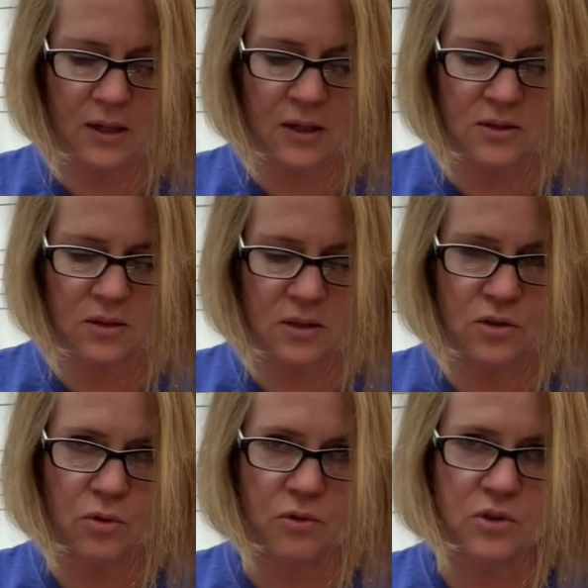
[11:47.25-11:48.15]
easily
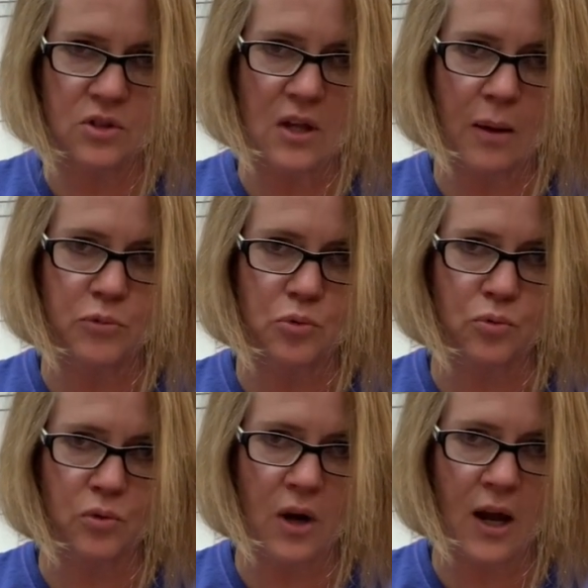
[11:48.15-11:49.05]
so it snaps
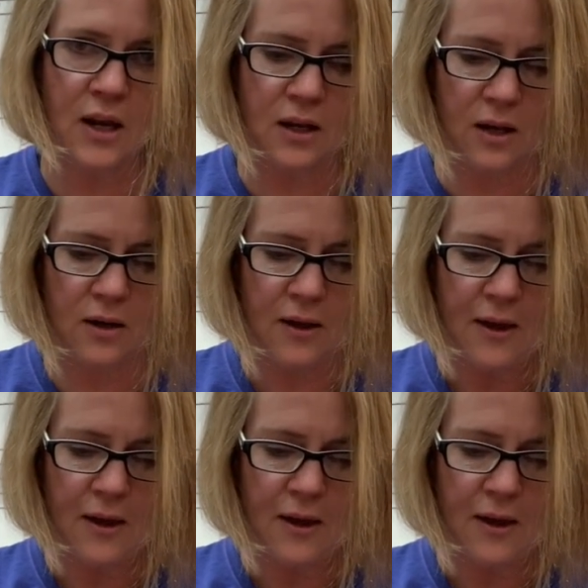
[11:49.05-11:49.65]
right in.